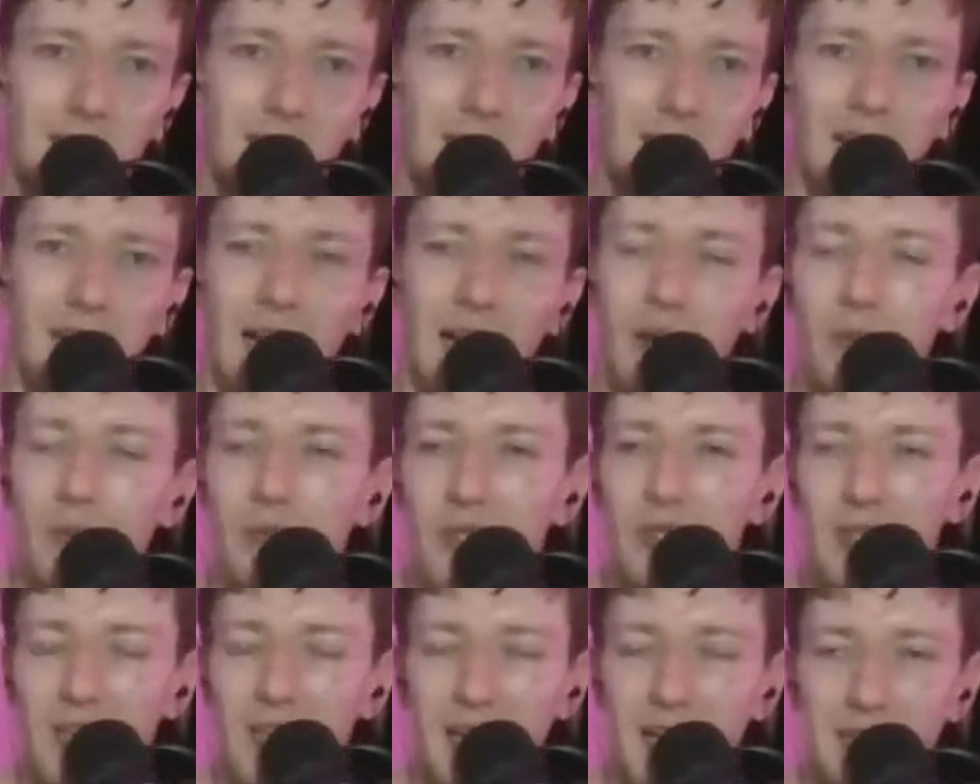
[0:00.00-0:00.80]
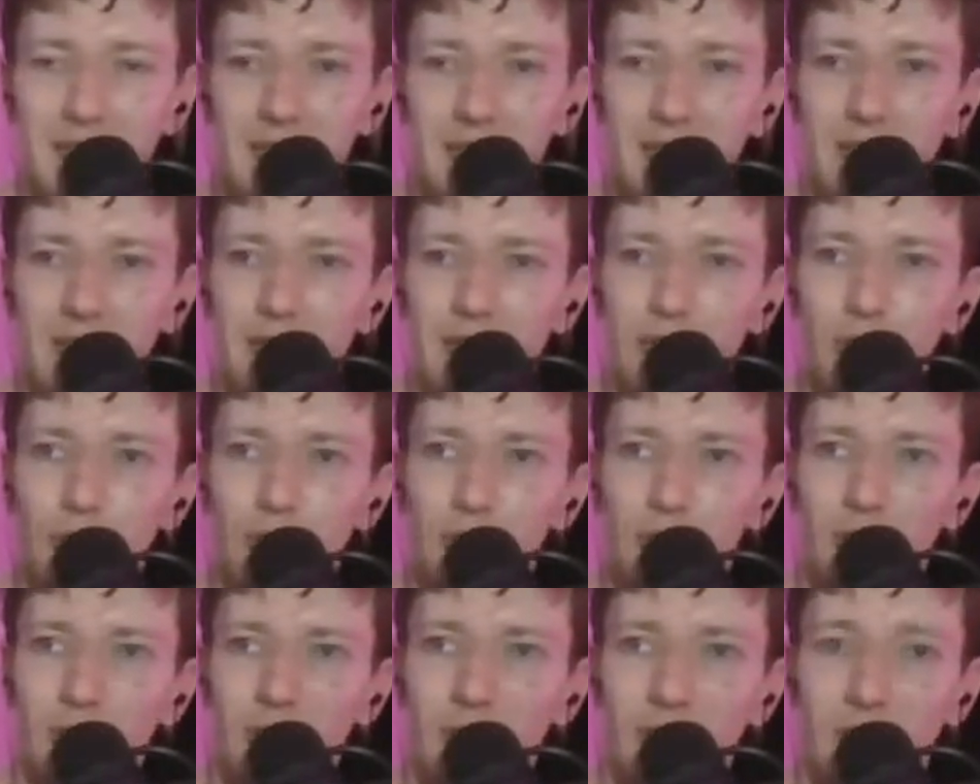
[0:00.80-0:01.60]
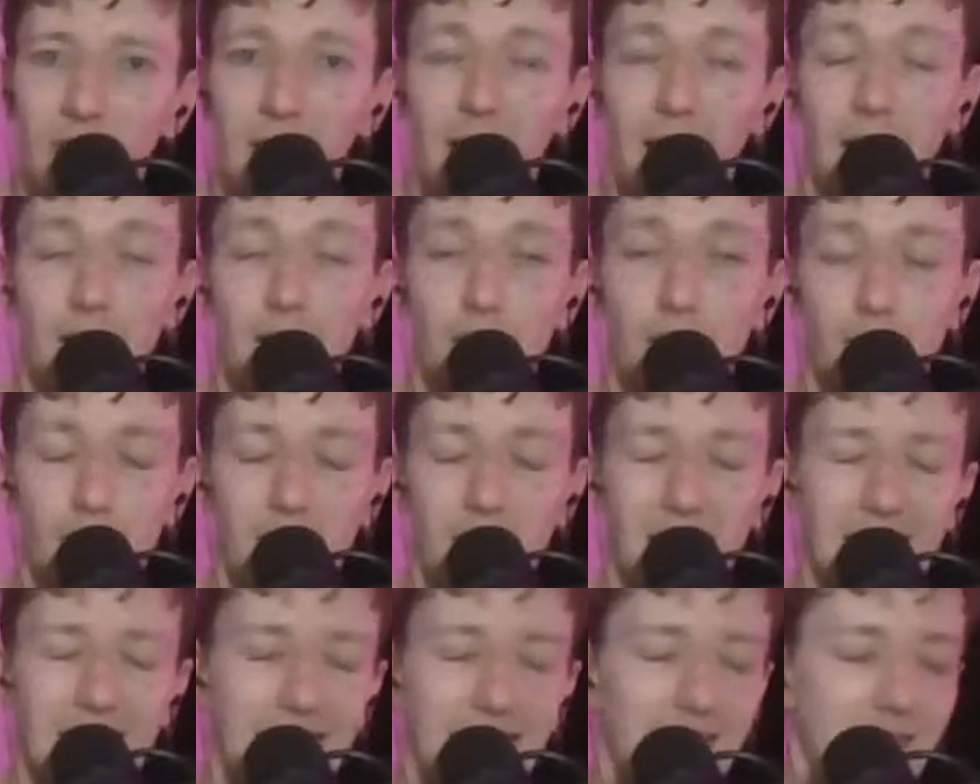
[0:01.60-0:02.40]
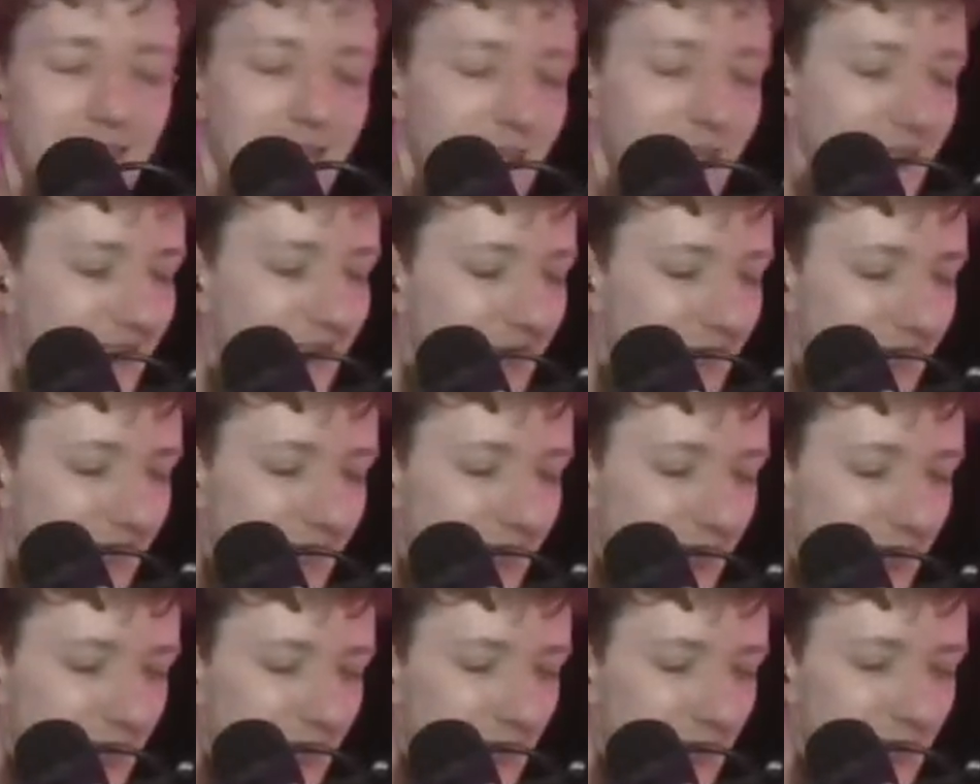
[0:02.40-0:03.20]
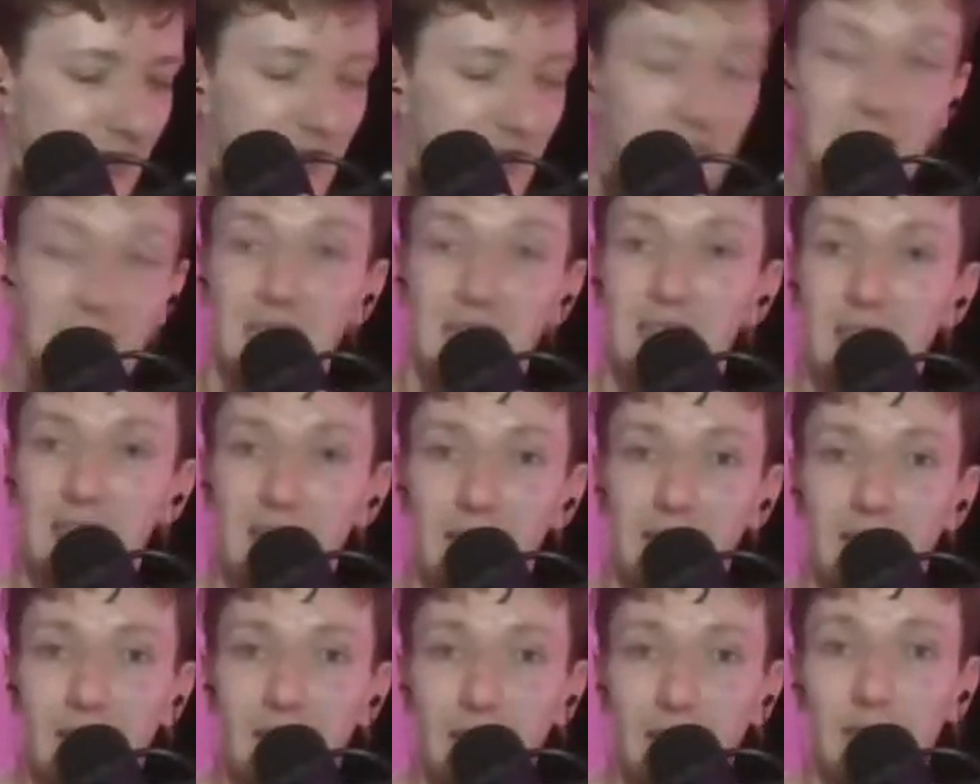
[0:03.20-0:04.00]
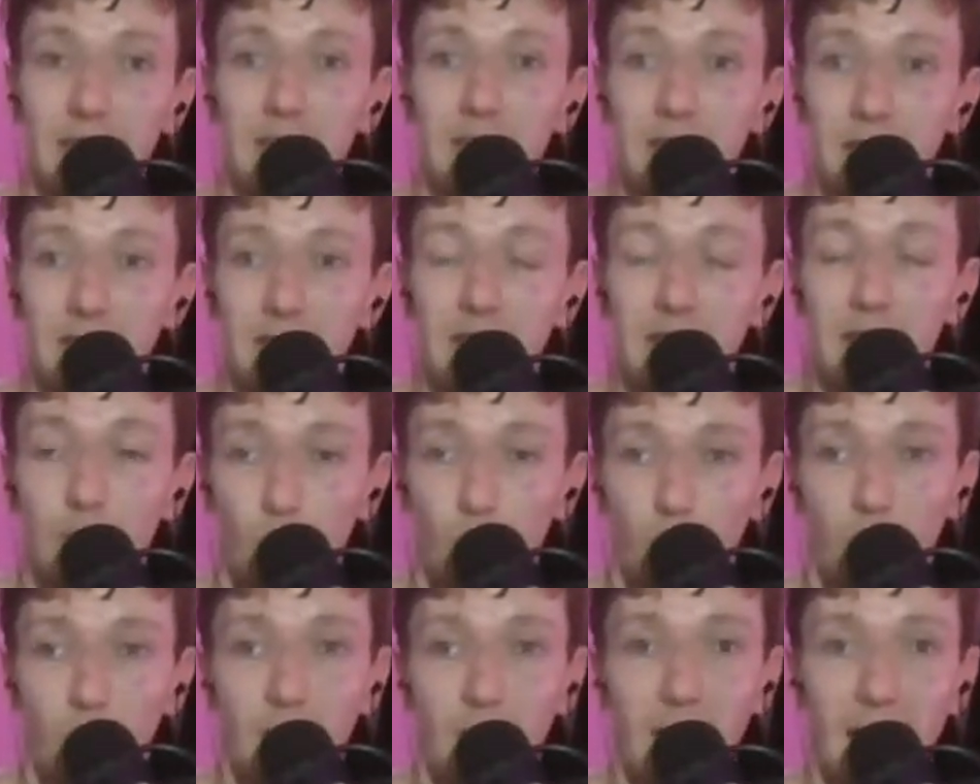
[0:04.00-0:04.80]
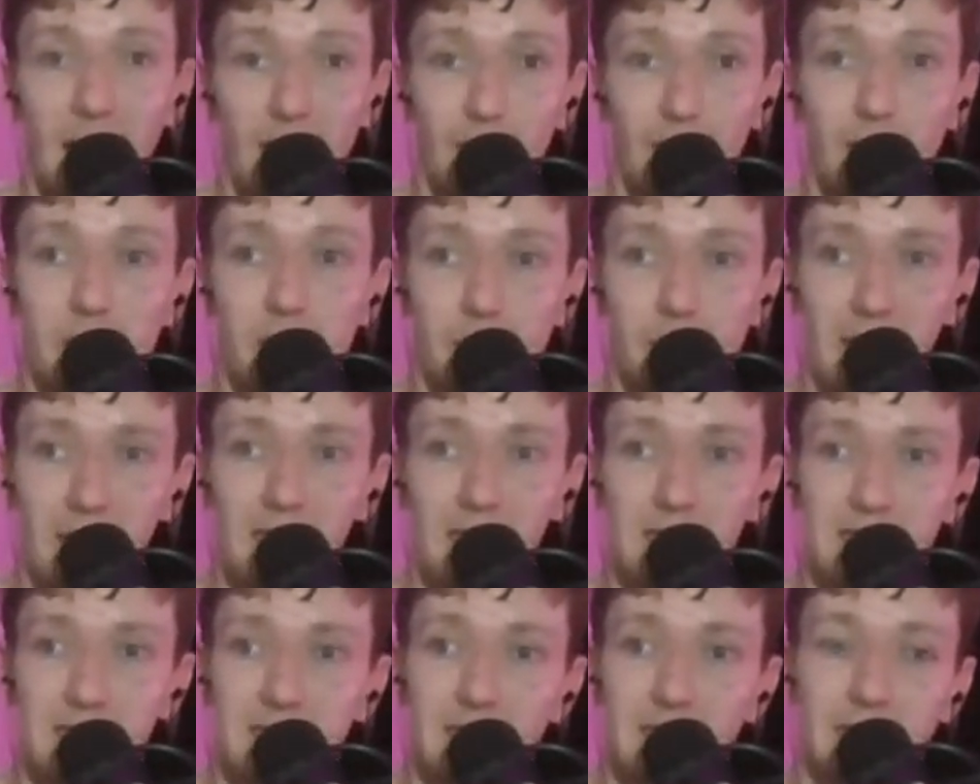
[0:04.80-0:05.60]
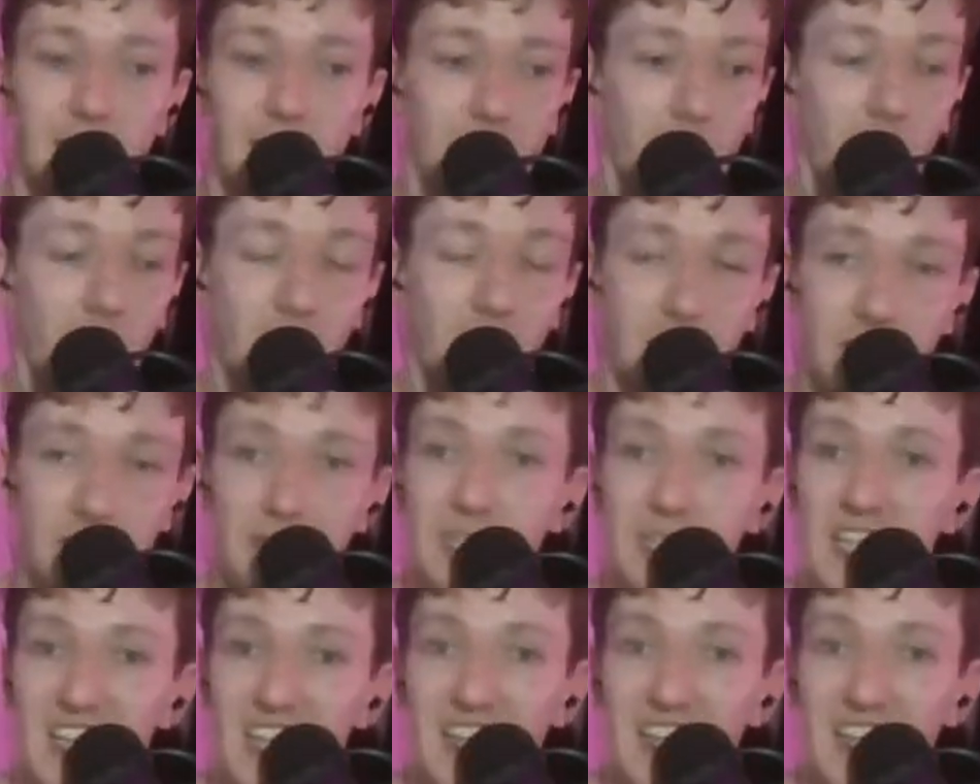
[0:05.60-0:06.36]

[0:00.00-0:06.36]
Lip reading: I'm glad that they're no longer outright declaring that they want every Palestinian murdered.